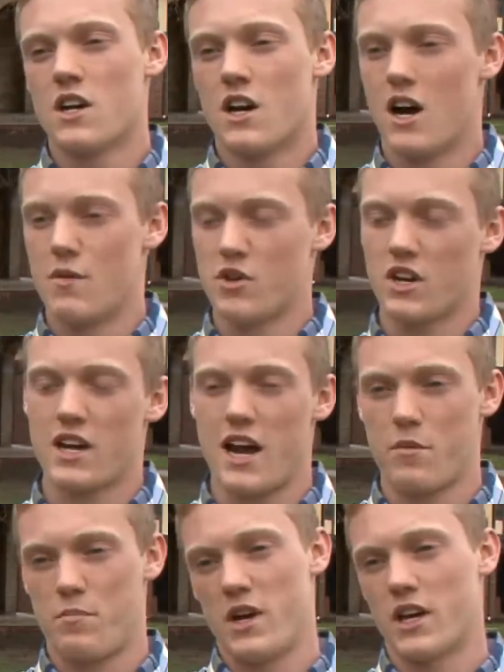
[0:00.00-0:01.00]
um, you can kind
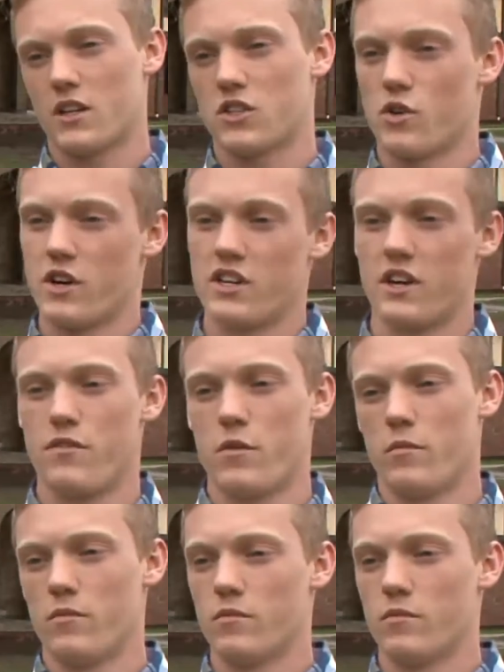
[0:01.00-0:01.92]
of pick sort of different